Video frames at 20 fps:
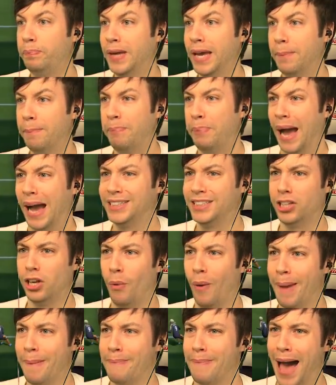Get it back to
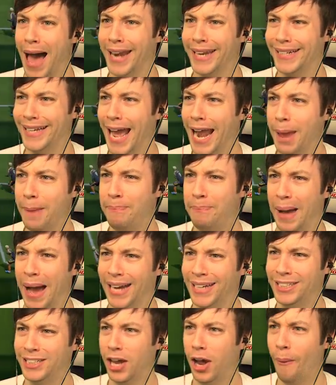him, man. Get it
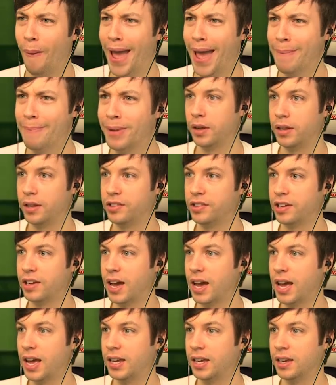back to him. Now, this
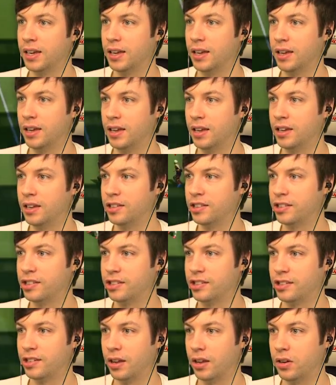guy
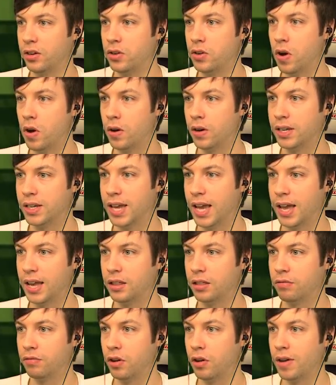is not
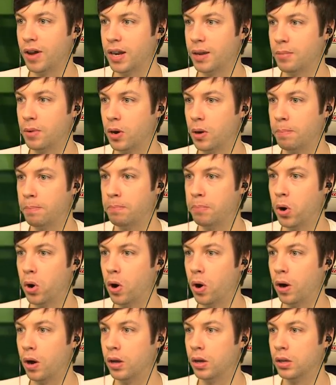getting through anymore,
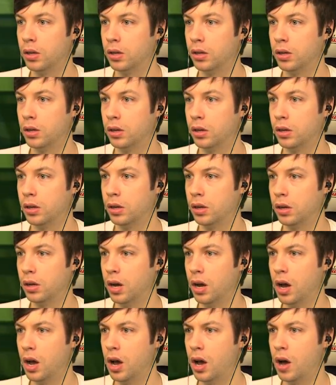but...
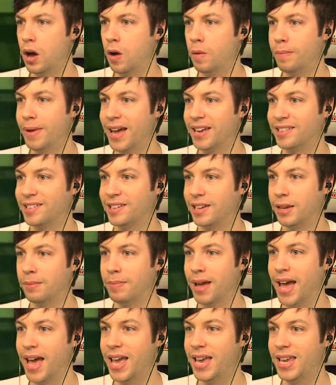Oh,
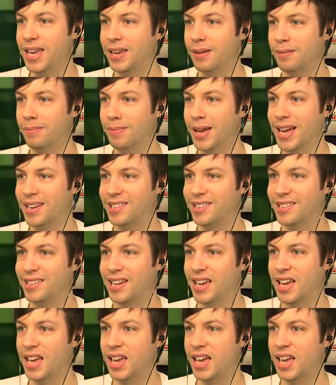Messi, mate.
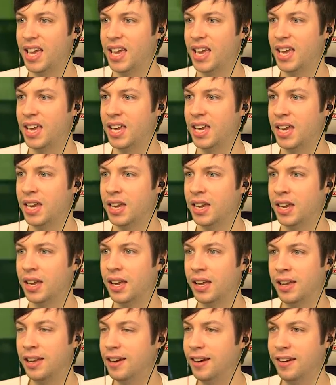
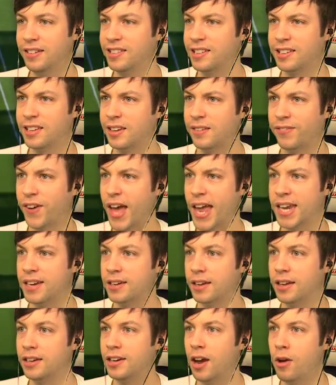Messi. You're not a
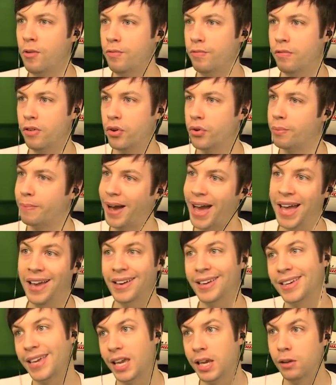defender. Don't run
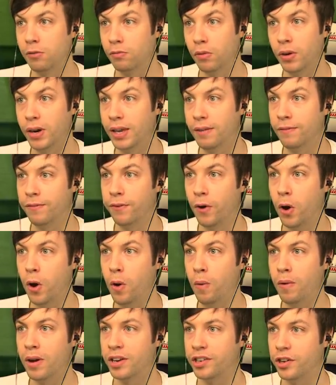back. Keep running
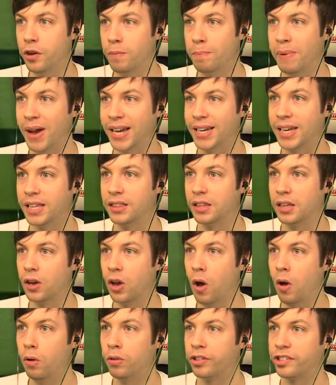forward. You banging the
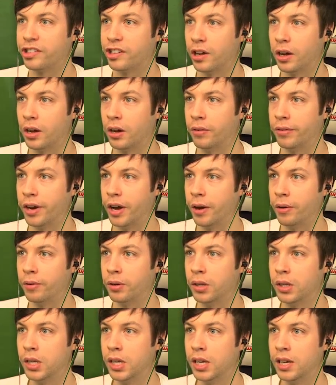goals. Oh, no.